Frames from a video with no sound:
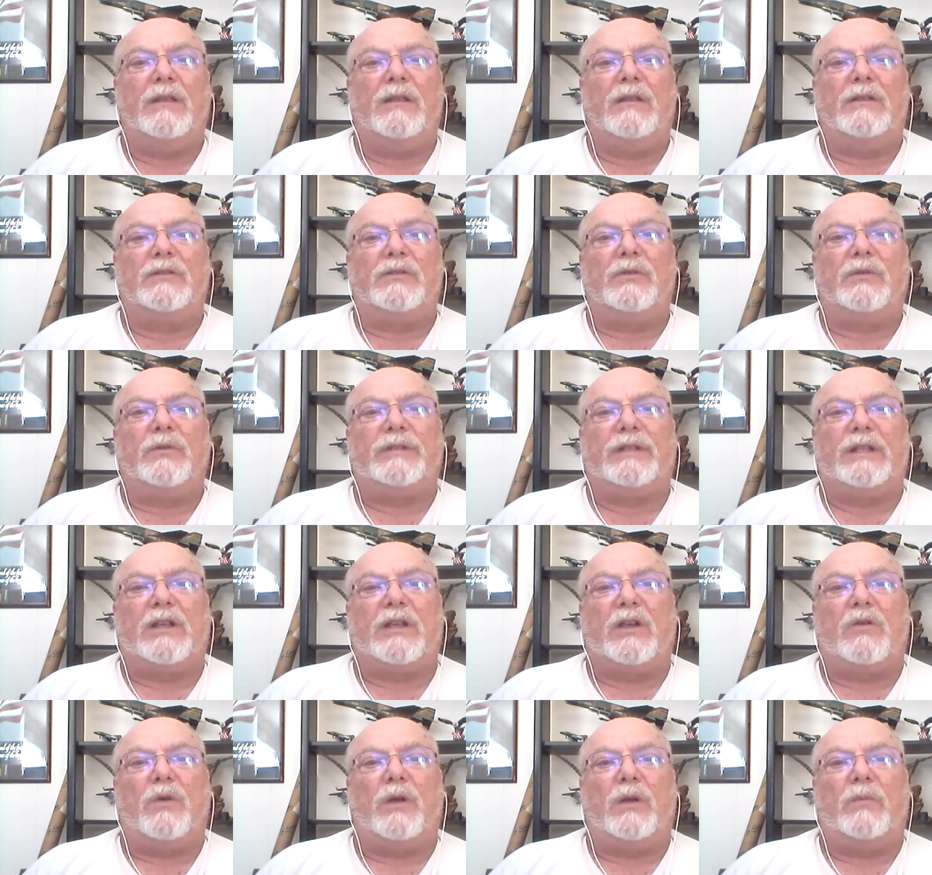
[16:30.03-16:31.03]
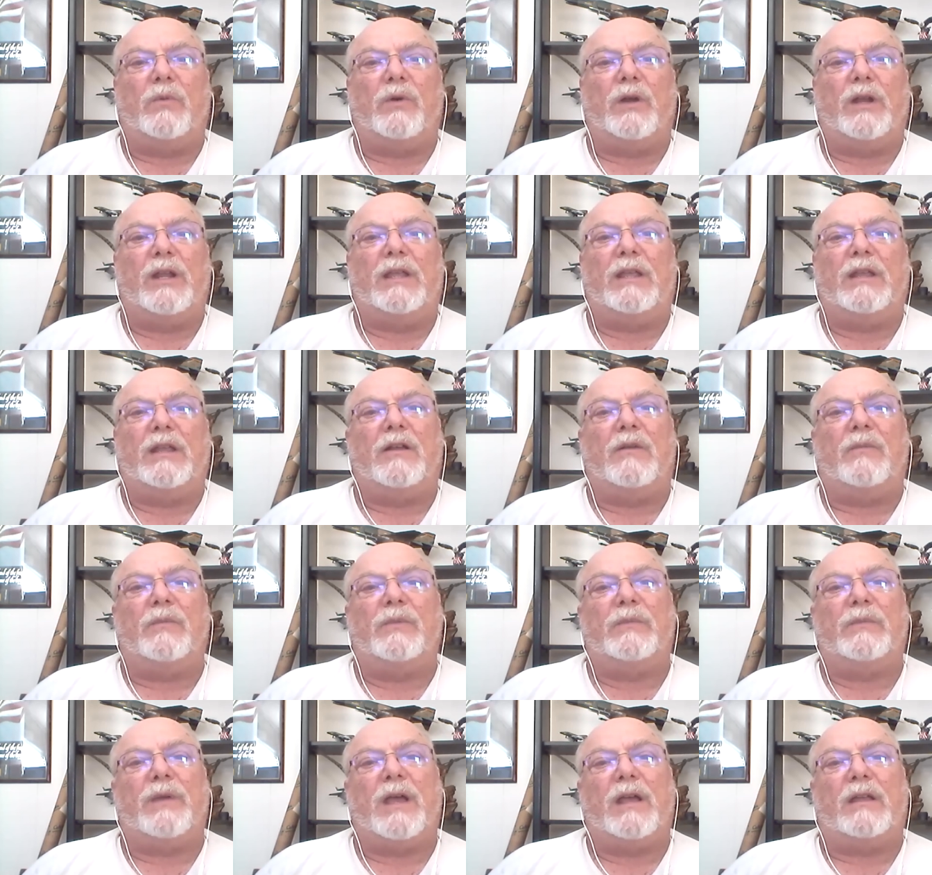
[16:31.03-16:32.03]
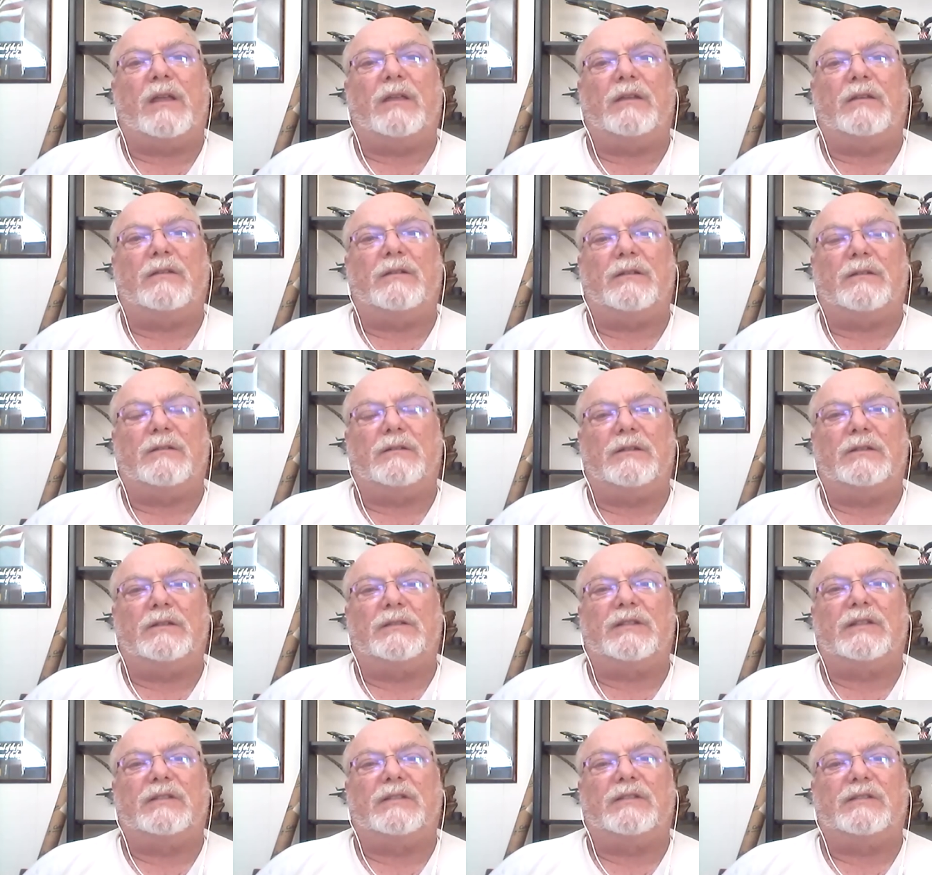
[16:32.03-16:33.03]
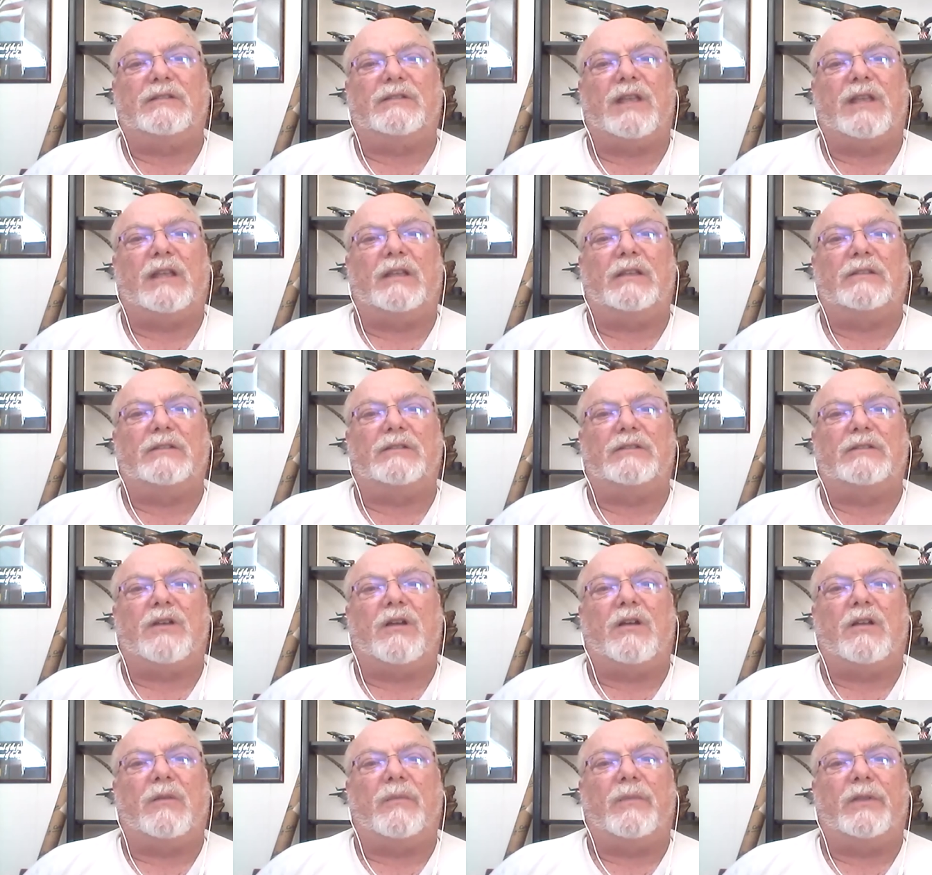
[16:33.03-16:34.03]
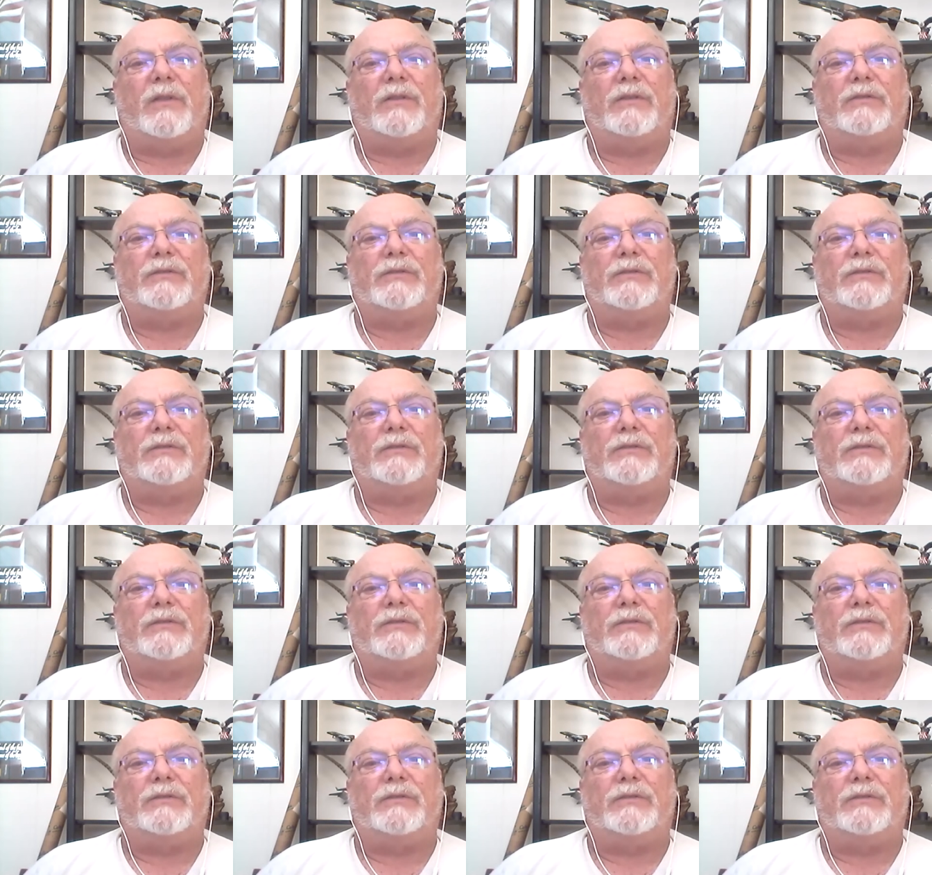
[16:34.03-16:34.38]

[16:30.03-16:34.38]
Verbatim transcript: So we'll take a quick break and I'll be back in 60 seconds to talk about those.